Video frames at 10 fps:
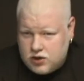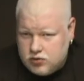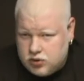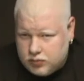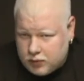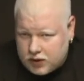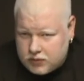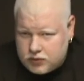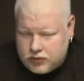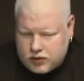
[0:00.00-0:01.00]
YouTube, and
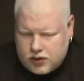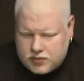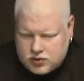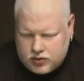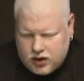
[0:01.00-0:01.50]
welcome to another episode